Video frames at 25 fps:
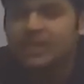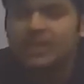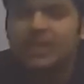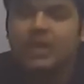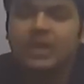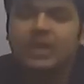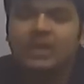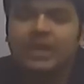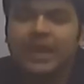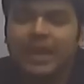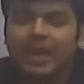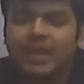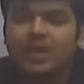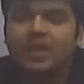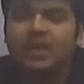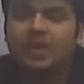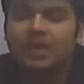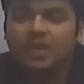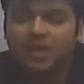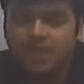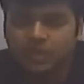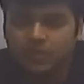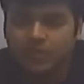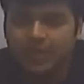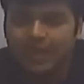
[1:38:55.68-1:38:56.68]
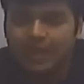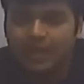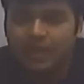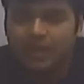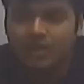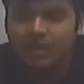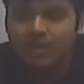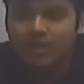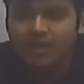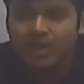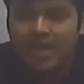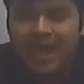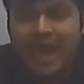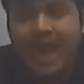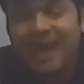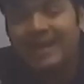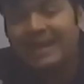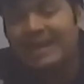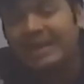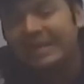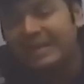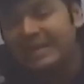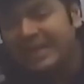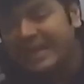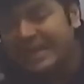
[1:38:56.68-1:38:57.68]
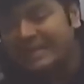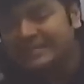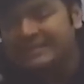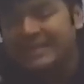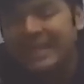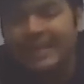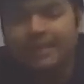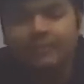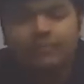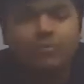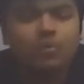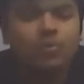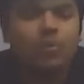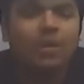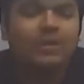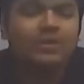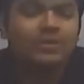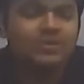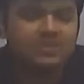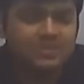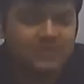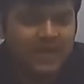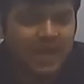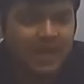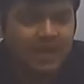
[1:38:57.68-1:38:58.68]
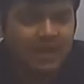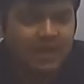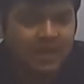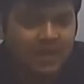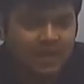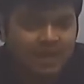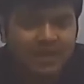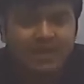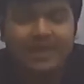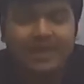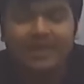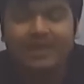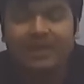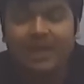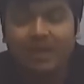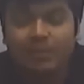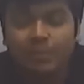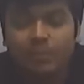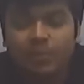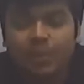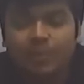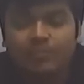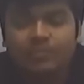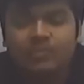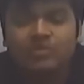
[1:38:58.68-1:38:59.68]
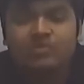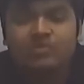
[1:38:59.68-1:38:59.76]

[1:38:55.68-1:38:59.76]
content really well and it will take time to understand. Like level 1 was